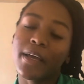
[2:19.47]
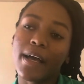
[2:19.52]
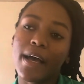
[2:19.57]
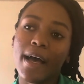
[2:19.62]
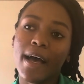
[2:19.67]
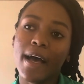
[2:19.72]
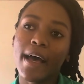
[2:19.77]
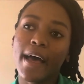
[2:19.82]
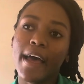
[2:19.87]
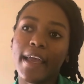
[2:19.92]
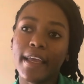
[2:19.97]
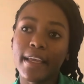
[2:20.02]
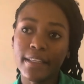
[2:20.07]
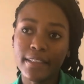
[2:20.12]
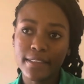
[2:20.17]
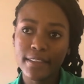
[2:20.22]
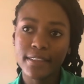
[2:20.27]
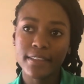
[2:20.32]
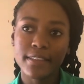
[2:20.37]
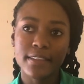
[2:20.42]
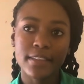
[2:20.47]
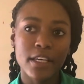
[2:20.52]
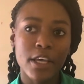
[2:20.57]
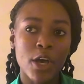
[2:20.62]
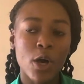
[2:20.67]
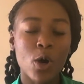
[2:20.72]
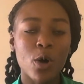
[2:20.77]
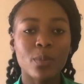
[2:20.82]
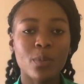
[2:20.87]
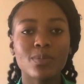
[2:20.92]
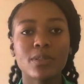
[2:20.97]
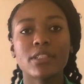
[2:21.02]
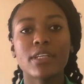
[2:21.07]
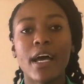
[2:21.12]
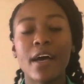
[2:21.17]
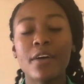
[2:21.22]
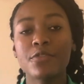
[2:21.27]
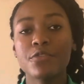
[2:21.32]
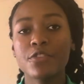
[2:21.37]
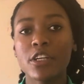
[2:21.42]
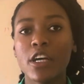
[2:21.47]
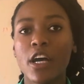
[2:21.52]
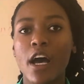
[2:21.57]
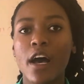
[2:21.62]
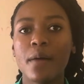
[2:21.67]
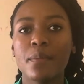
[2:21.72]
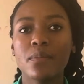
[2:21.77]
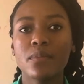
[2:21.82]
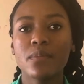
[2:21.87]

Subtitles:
it helped Africa.